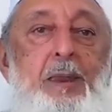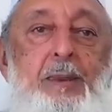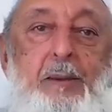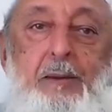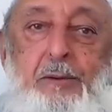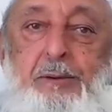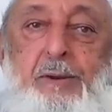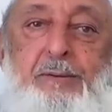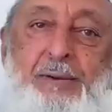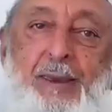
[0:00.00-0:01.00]
that the
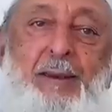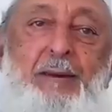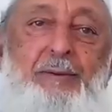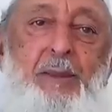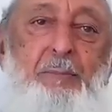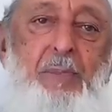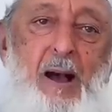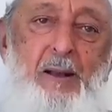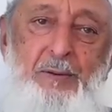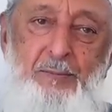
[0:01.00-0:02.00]
Tashkeel is a
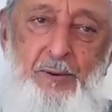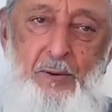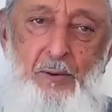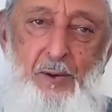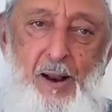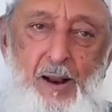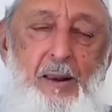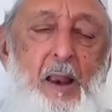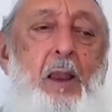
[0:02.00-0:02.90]
part of the Quran.